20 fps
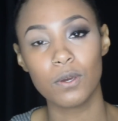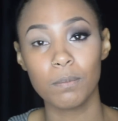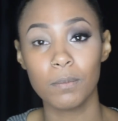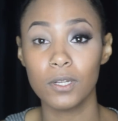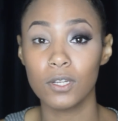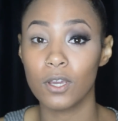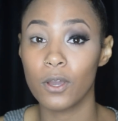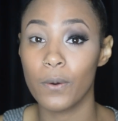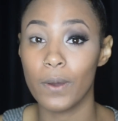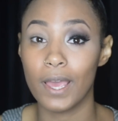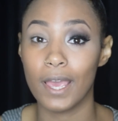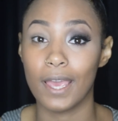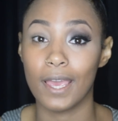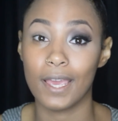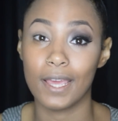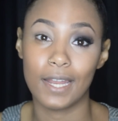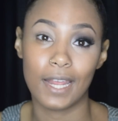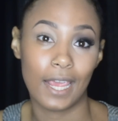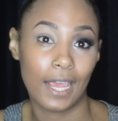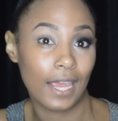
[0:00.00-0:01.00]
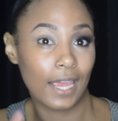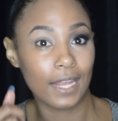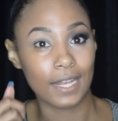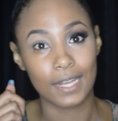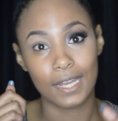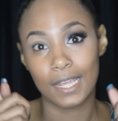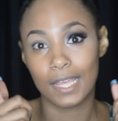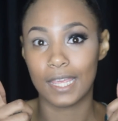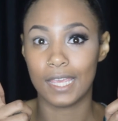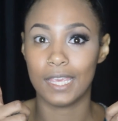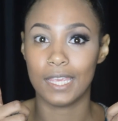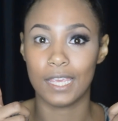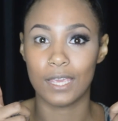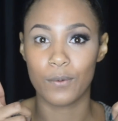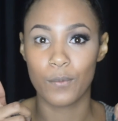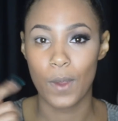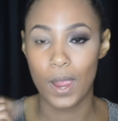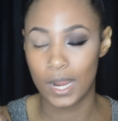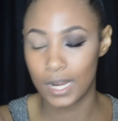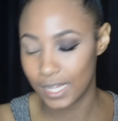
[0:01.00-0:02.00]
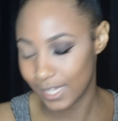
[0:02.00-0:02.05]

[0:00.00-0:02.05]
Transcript: I'm gonna go ahead and get right